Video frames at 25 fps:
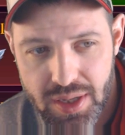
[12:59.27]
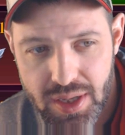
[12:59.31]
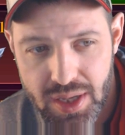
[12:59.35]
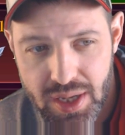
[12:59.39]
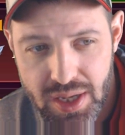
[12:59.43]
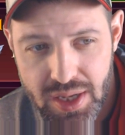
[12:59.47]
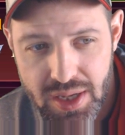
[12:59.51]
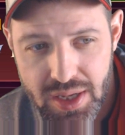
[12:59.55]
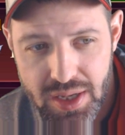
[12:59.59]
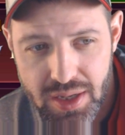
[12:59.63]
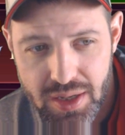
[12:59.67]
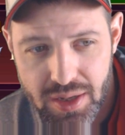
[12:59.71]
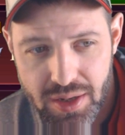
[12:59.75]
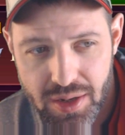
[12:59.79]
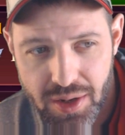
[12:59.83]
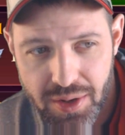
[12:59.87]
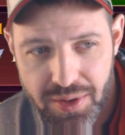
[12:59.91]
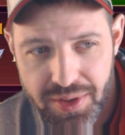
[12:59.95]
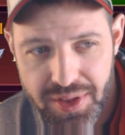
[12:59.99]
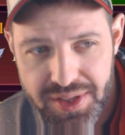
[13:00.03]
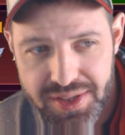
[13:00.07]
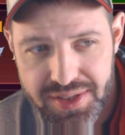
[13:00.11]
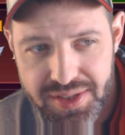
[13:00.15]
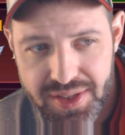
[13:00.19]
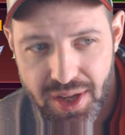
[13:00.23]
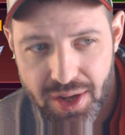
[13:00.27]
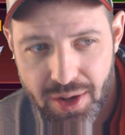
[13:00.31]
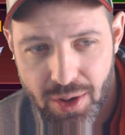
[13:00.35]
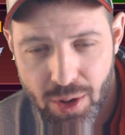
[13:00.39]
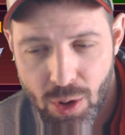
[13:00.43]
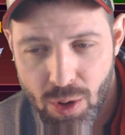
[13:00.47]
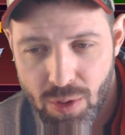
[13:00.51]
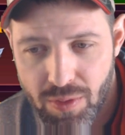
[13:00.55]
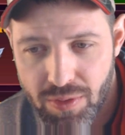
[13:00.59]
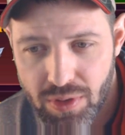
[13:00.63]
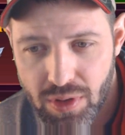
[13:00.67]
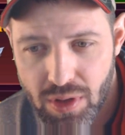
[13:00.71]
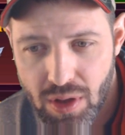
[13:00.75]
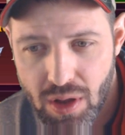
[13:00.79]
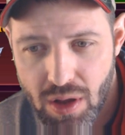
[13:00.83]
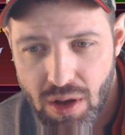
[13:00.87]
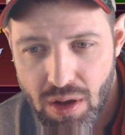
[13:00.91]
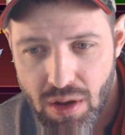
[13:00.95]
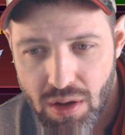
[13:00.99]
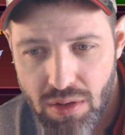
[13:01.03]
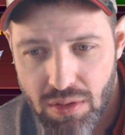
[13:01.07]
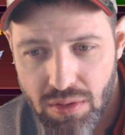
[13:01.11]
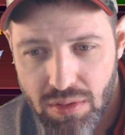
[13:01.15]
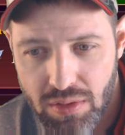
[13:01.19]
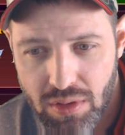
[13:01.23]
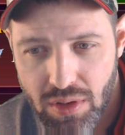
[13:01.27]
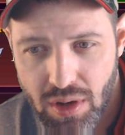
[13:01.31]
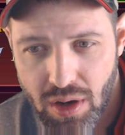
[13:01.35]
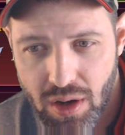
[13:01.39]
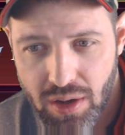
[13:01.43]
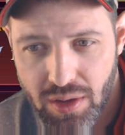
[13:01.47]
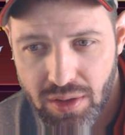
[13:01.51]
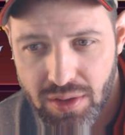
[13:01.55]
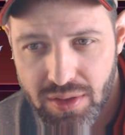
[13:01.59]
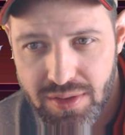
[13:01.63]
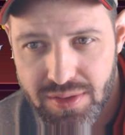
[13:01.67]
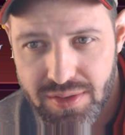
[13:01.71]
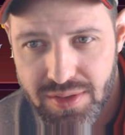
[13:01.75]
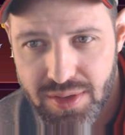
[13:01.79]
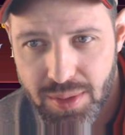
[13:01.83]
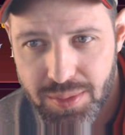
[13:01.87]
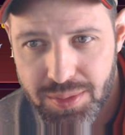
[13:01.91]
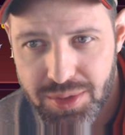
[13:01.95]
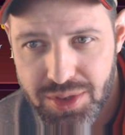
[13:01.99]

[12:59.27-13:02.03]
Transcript: That's not an overall hard consumption.